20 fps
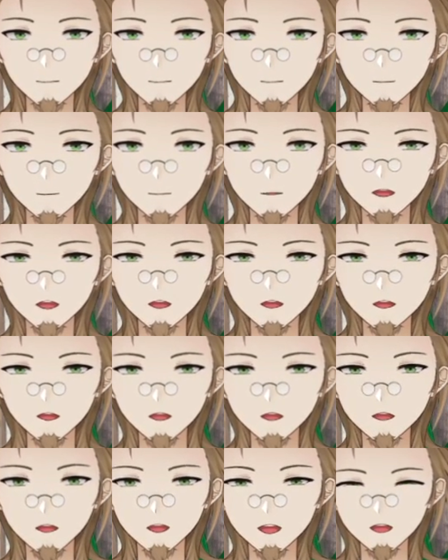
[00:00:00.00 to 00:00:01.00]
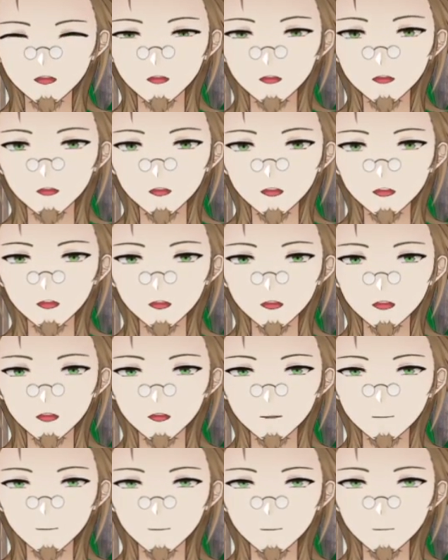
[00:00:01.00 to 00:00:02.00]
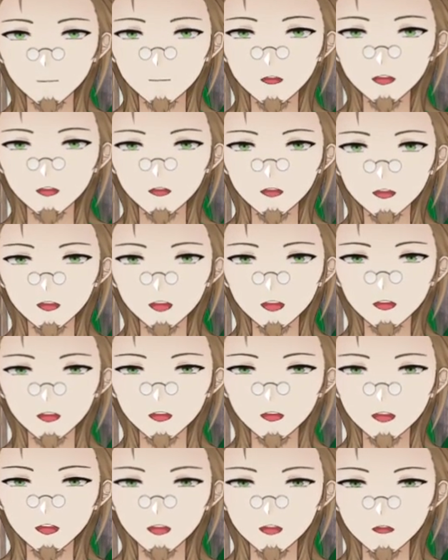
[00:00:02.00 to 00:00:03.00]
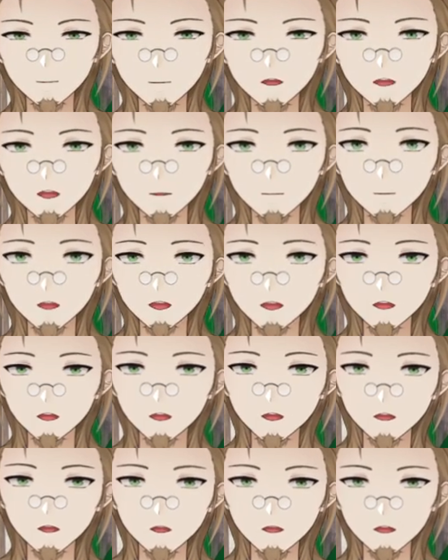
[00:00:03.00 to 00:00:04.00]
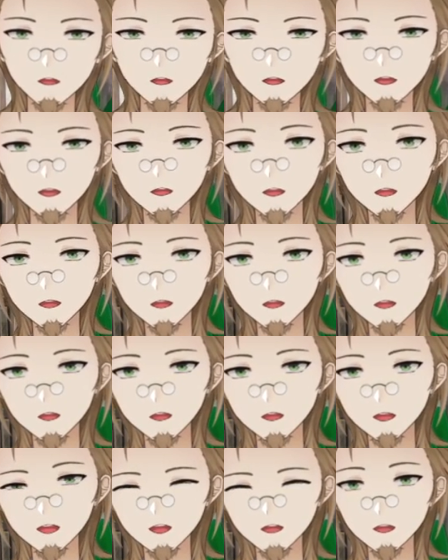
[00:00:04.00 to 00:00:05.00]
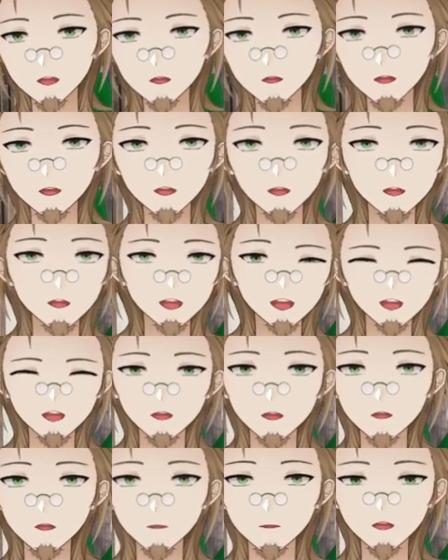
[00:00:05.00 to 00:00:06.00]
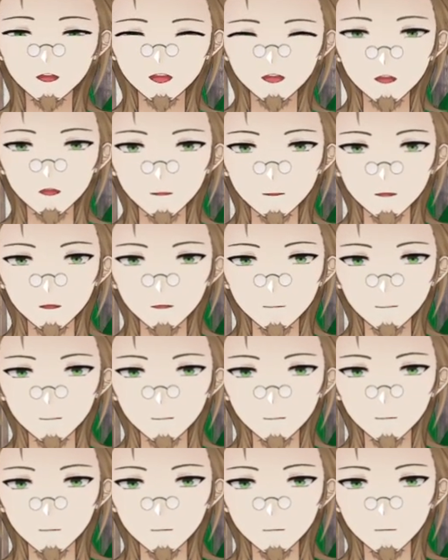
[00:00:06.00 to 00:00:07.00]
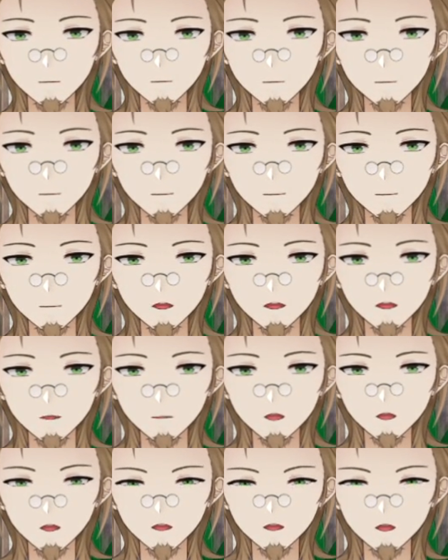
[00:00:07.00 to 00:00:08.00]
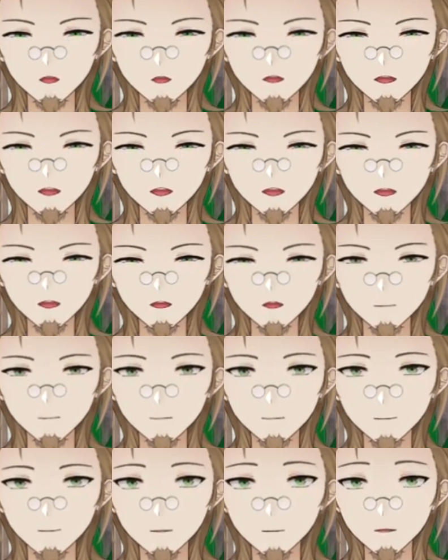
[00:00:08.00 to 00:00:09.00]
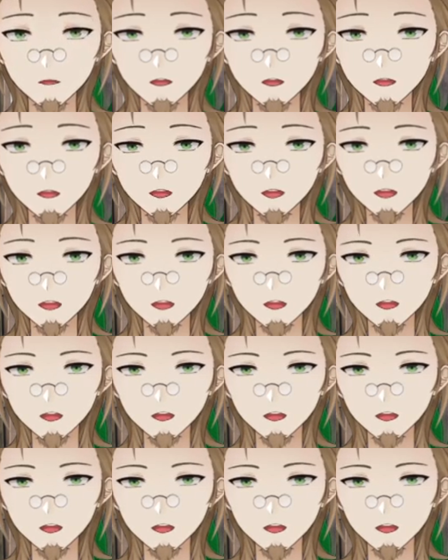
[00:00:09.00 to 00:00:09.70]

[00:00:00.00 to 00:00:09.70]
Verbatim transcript: but the future stays the same when they return. So I don't know how that works. And also, there's like a future